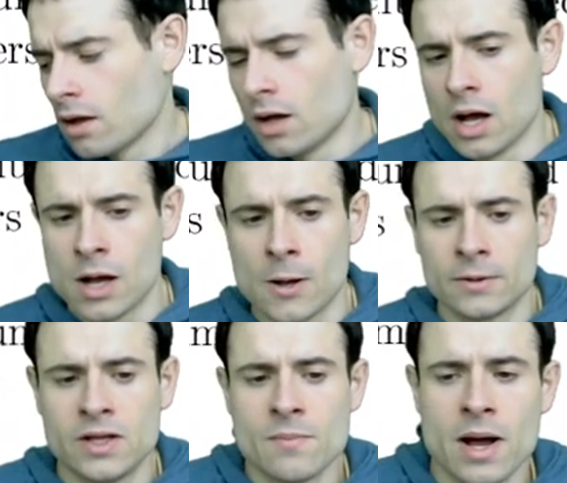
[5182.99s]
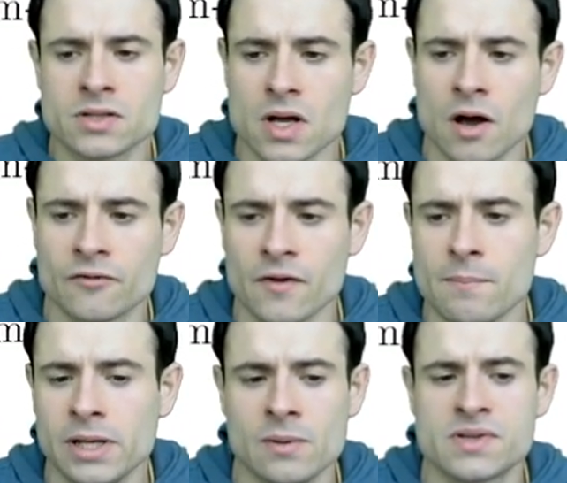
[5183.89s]
uh, the amount of
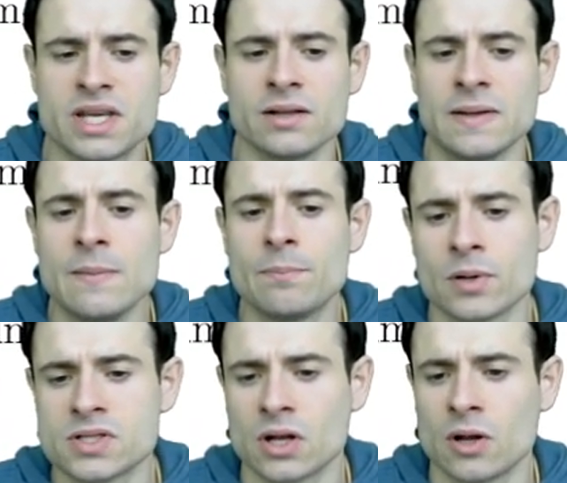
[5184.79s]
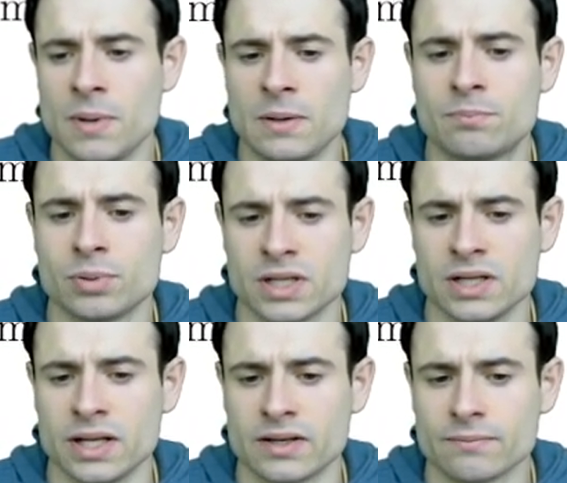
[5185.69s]
medium skilled inputs that are being put in
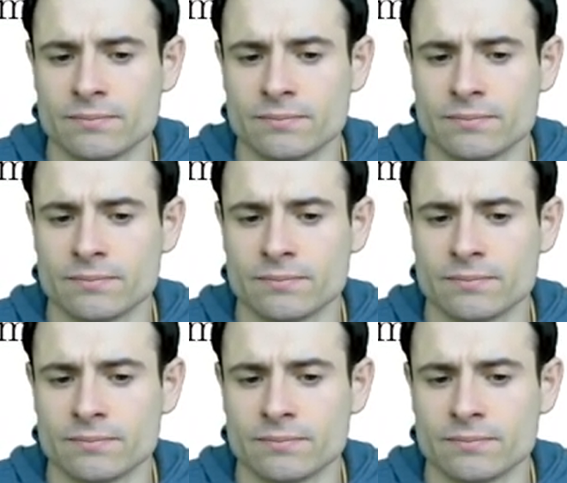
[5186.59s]
it.